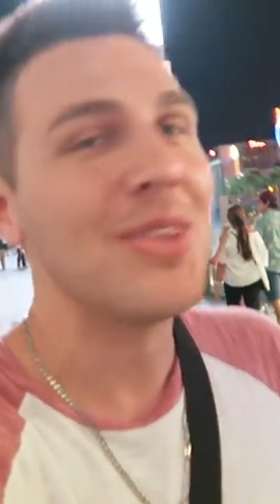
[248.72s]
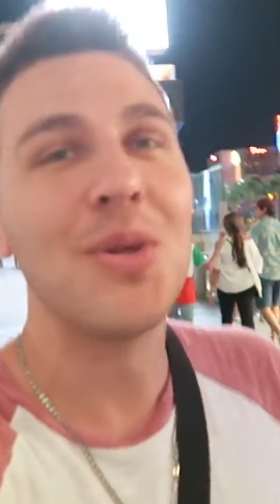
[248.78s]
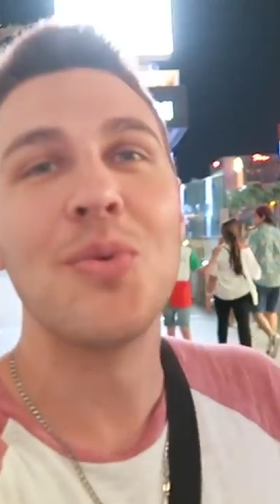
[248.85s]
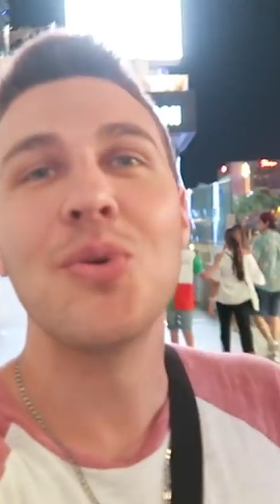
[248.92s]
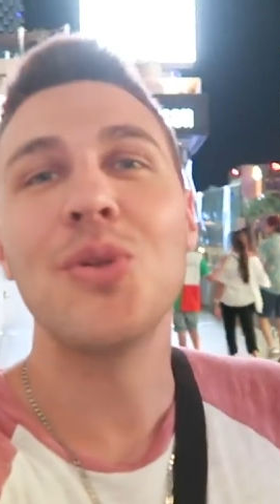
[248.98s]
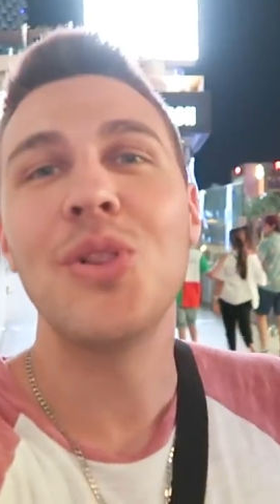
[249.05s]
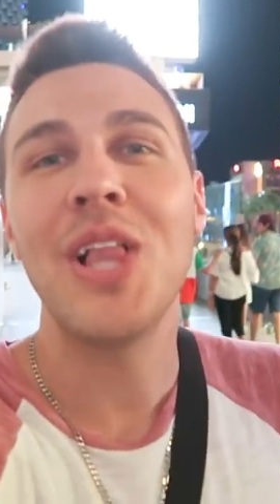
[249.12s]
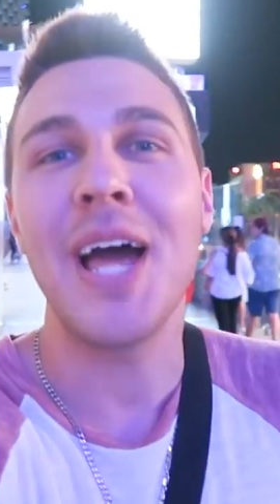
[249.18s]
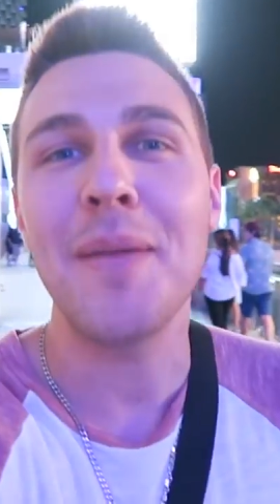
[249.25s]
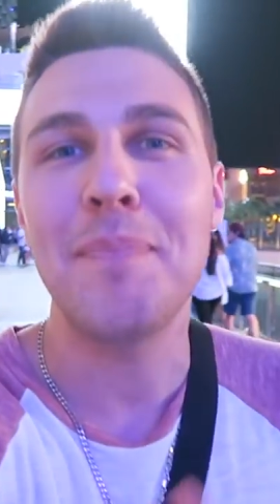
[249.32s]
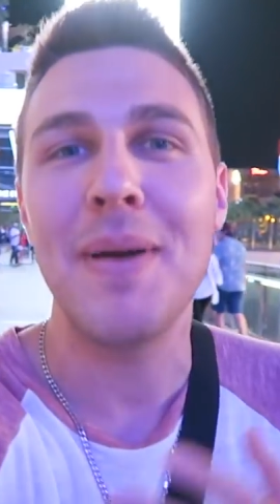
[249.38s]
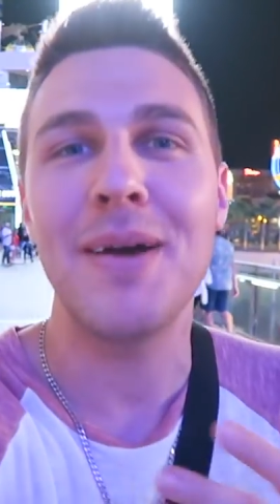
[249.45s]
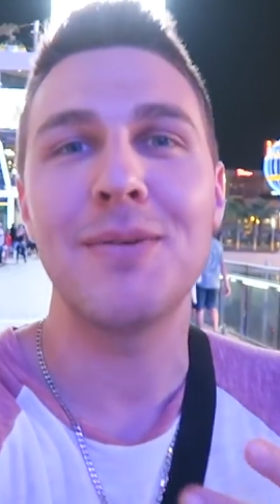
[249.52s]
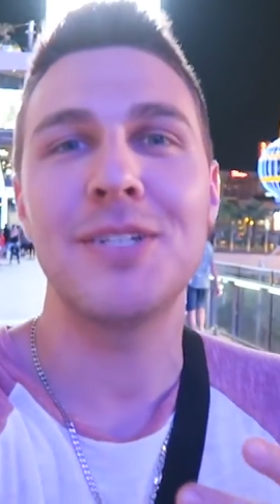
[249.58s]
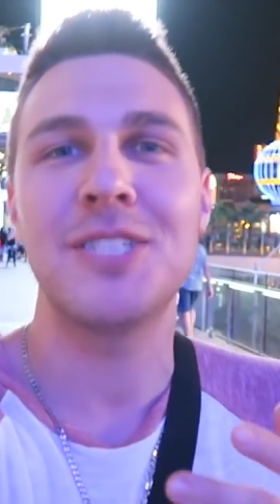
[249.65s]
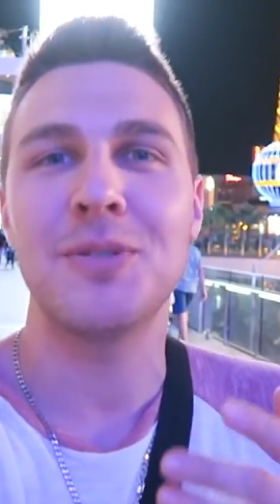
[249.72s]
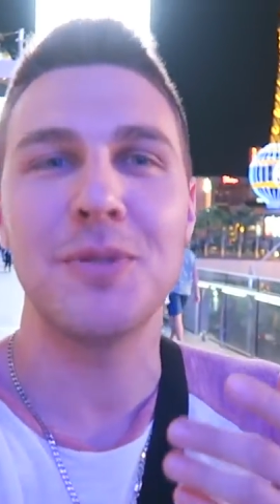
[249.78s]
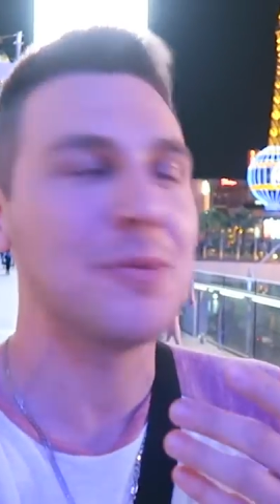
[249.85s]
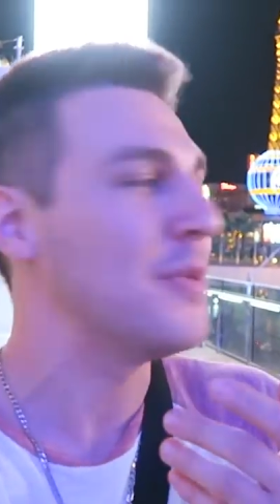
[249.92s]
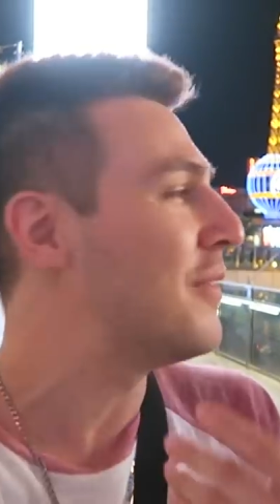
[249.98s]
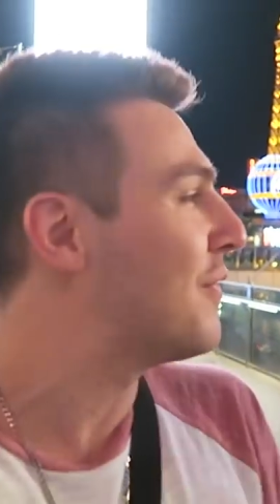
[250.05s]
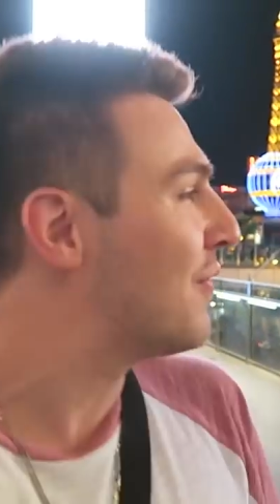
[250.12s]
The roulette bet was
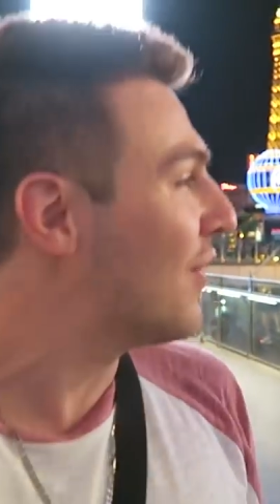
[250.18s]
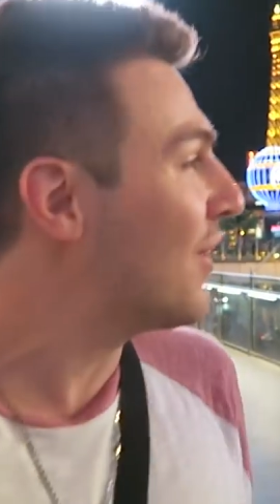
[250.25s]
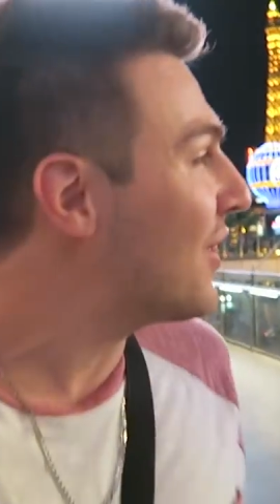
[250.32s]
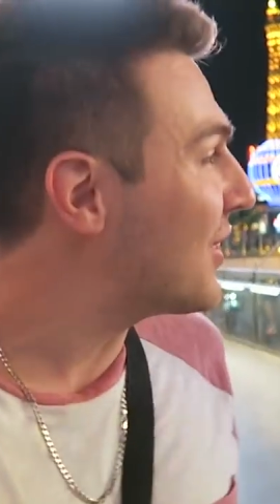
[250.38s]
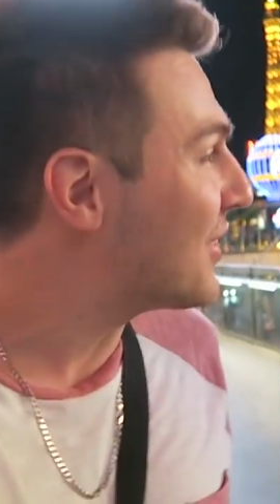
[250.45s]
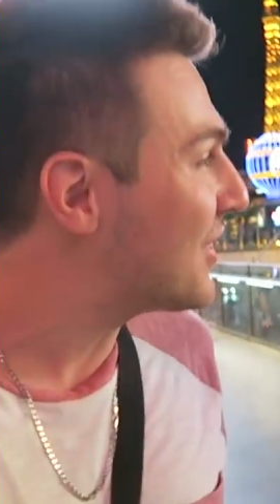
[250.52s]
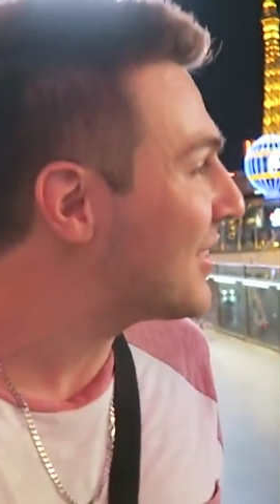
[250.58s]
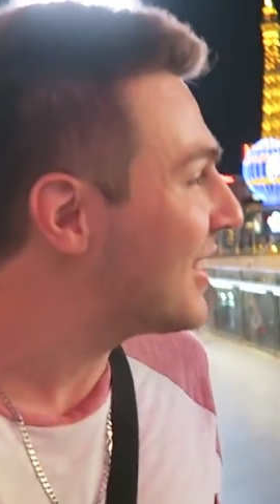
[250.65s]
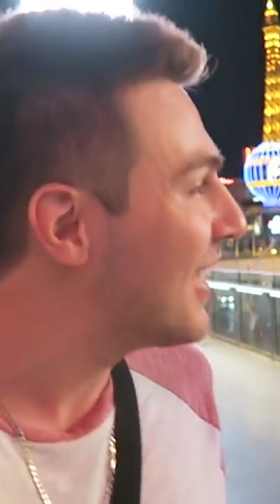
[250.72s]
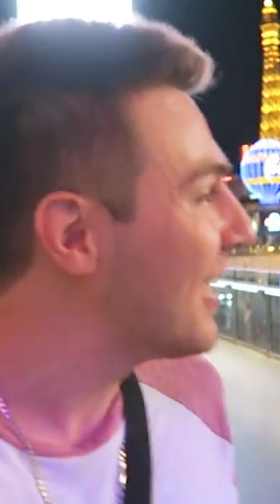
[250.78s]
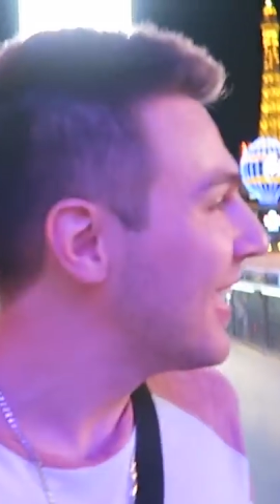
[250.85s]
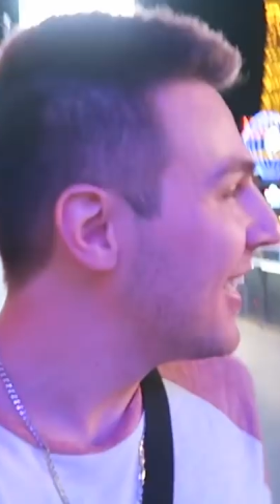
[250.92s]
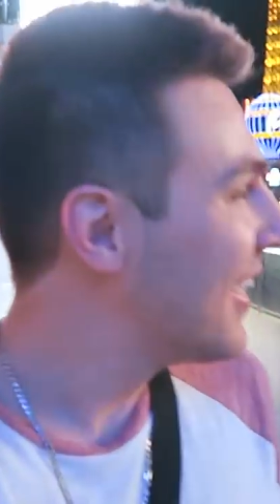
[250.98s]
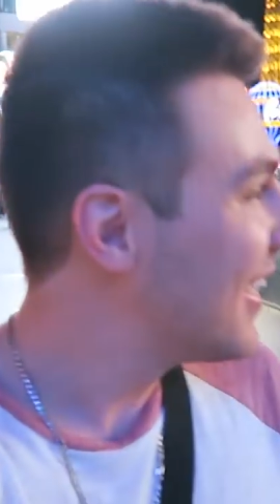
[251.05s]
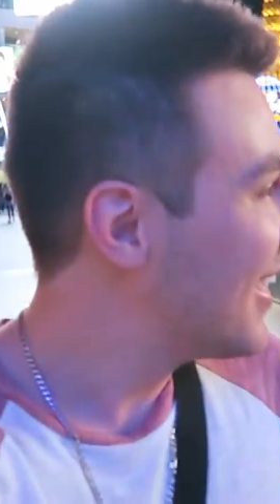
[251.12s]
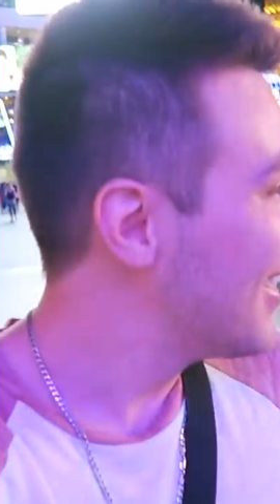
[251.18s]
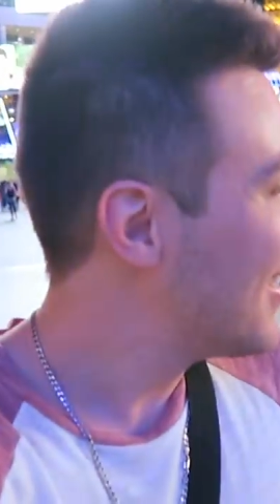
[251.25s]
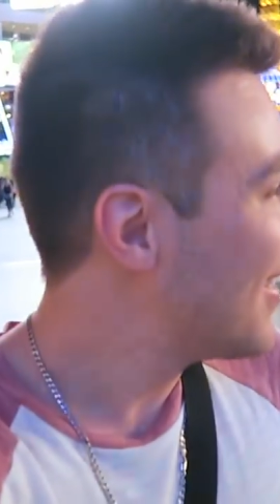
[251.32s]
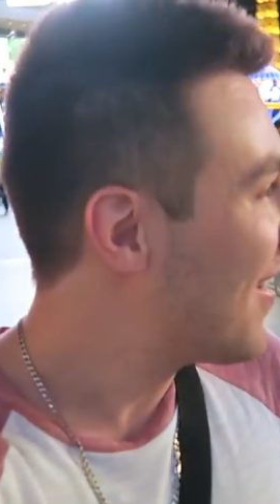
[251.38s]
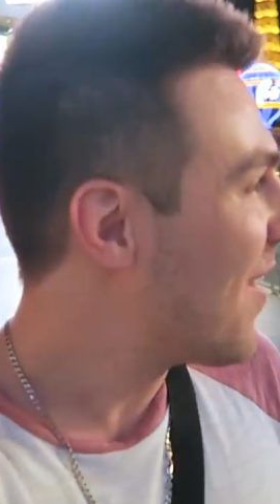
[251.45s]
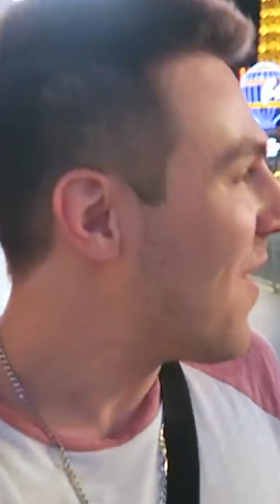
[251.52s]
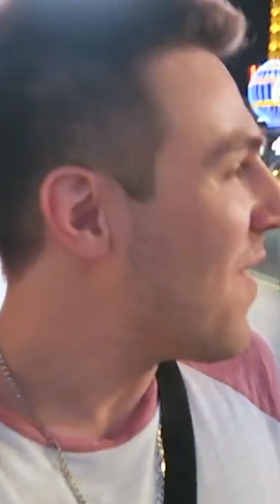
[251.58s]
supposed to be first. Before the
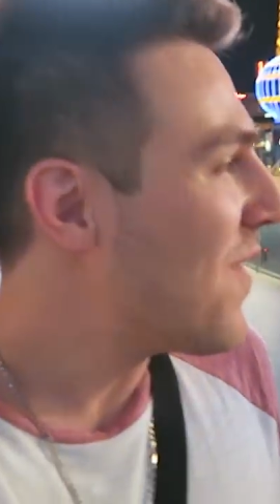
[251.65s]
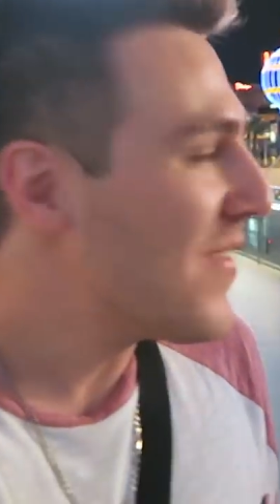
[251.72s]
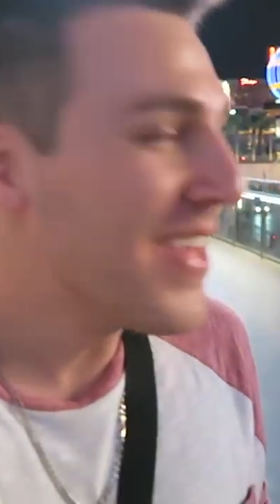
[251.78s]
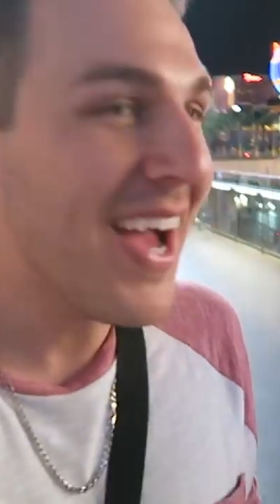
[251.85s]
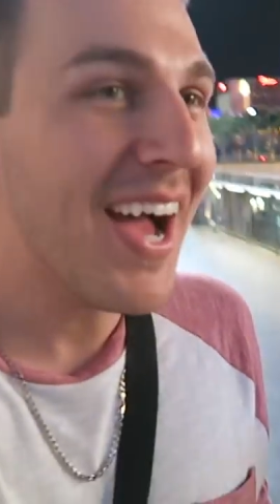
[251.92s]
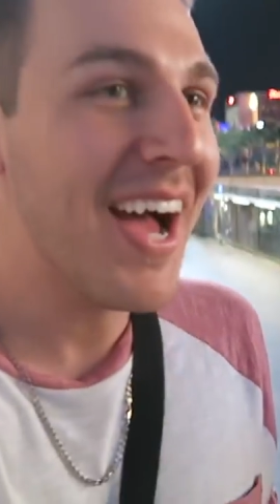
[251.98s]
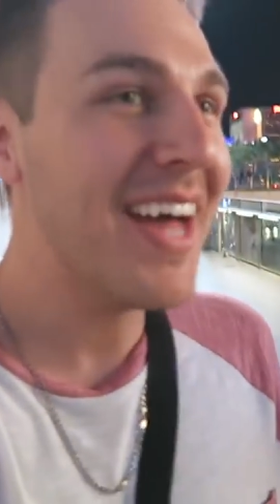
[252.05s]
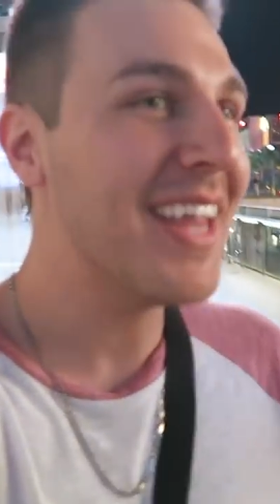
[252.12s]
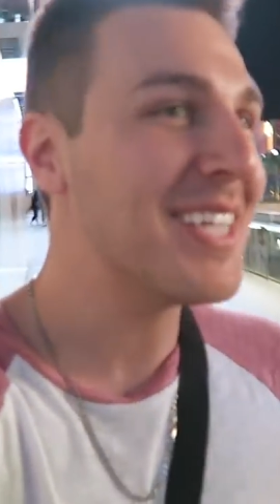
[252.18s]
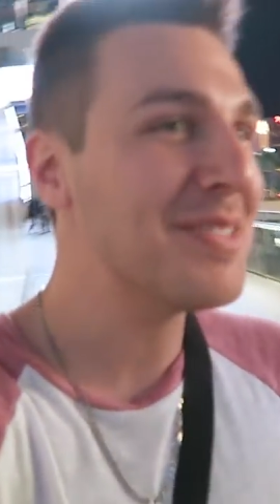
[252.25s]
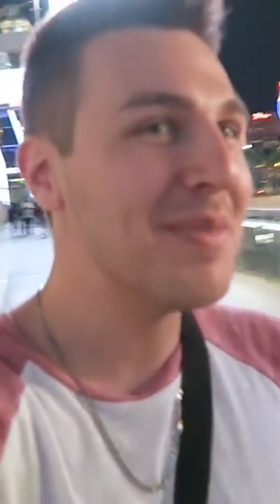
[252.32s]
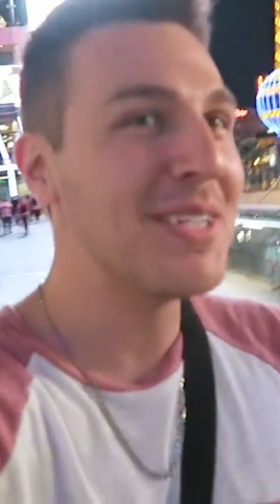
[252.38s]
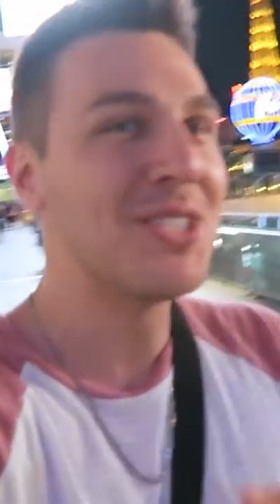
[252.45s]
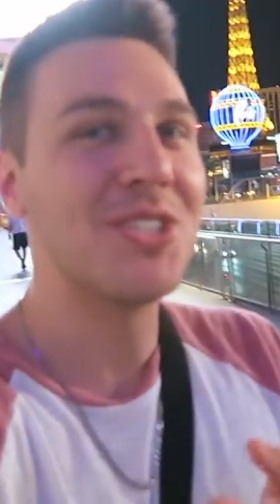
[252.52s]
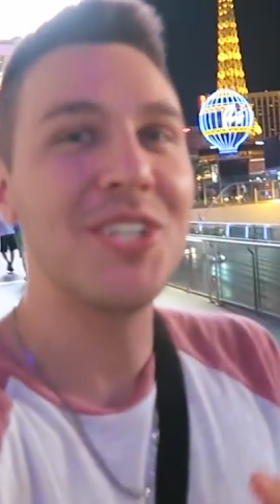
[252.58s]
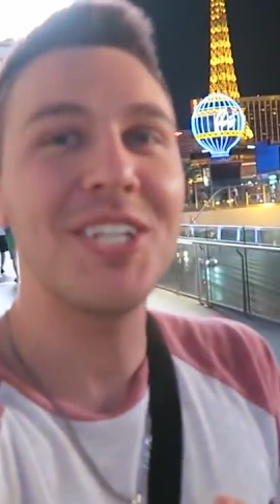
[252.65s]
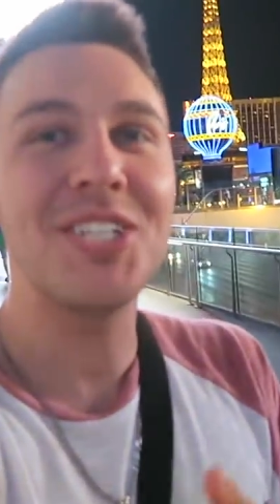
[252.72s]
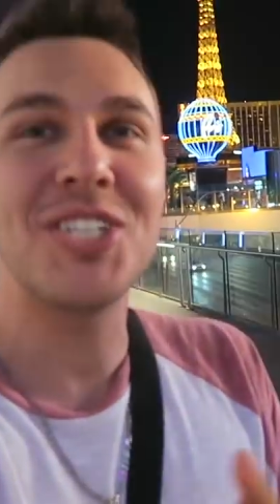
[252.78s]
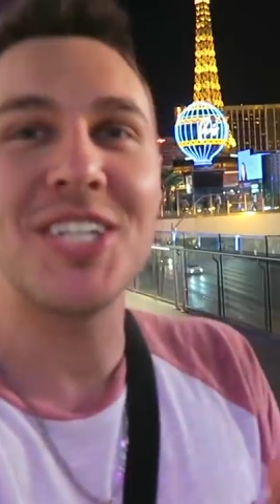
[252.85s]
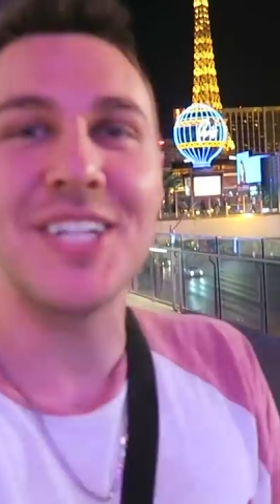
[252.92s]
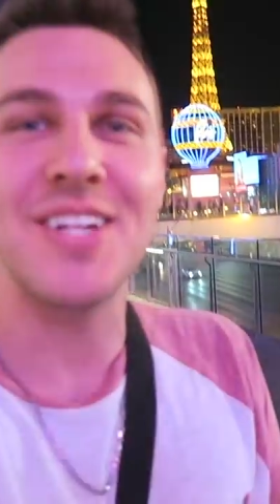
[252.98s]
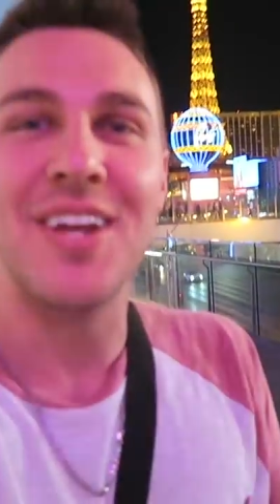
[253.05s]
slot? Yeah, that's my
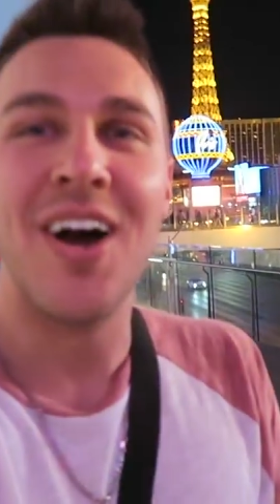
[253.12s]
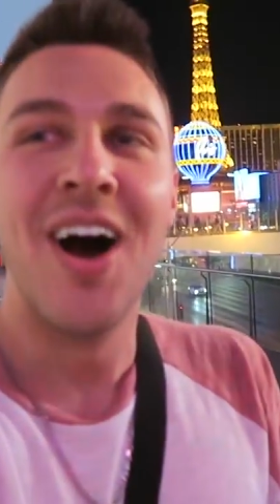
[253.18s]
tradition.